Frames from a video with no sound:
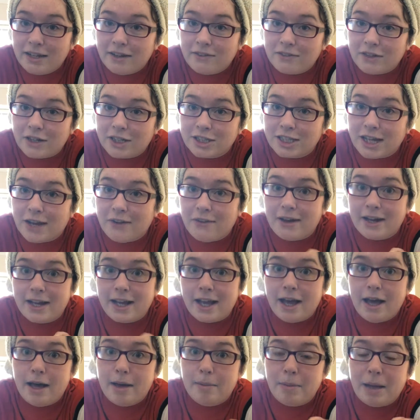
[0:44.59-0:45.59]
After I shower, I
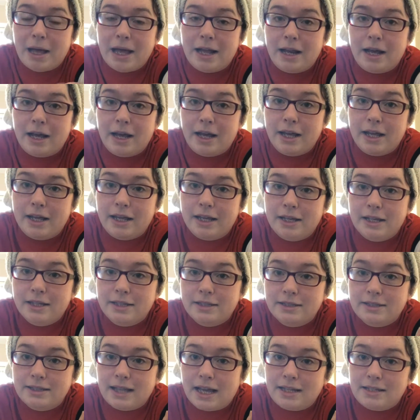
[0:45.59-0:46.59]
get up and I
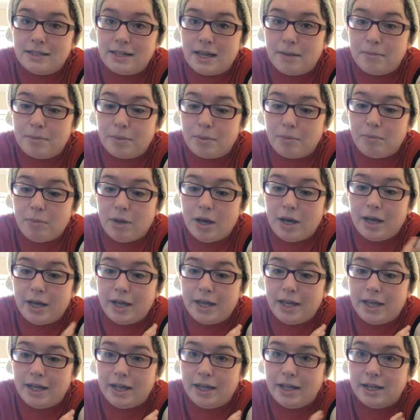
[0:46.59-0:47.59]
set up
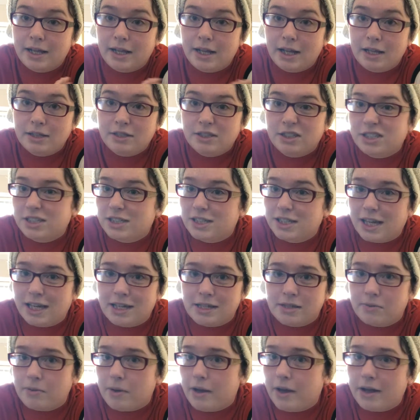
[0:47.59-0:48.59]
my lunch to
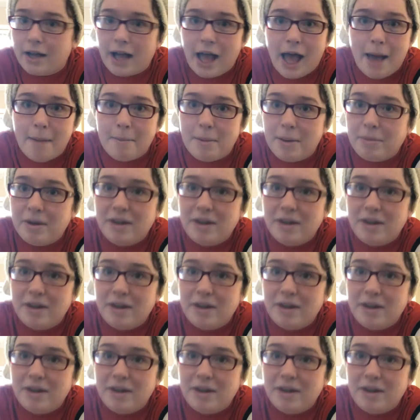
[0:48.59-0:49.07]
take to work and my